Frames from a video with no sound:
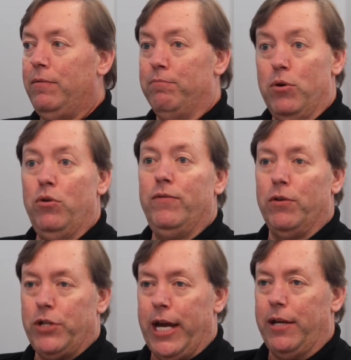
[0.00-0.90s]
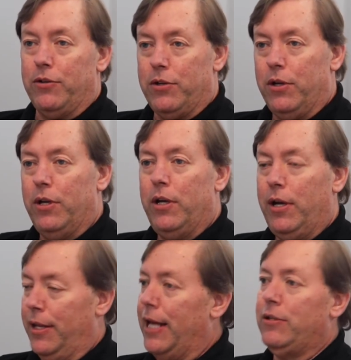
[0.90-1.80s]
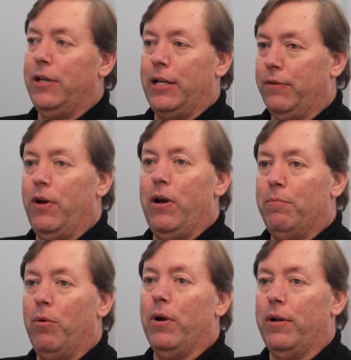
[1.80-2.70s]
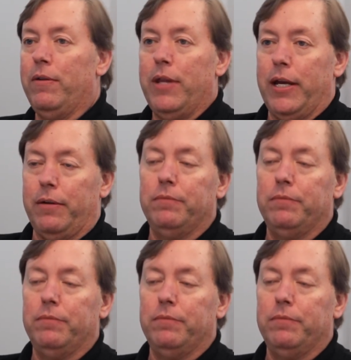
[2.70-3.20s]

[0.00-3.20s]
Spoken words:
moved or changed? And that's a very important thing.